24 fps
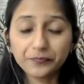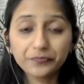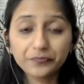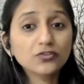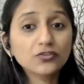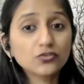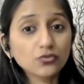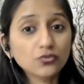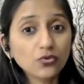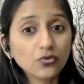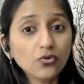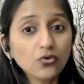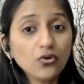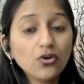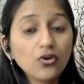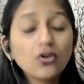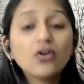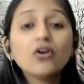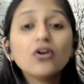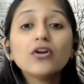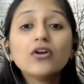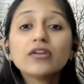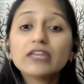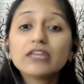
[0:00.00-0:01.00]
So
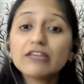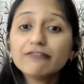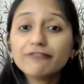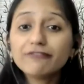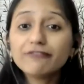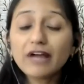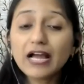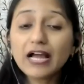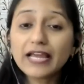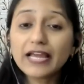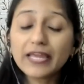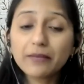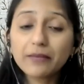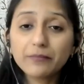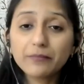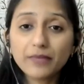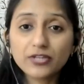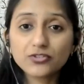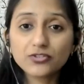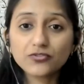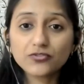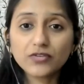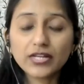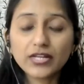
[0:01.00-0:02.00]
if I am
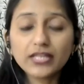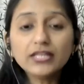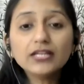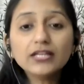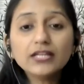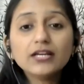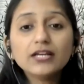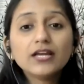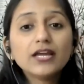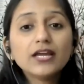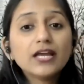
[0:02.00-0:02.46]
measuring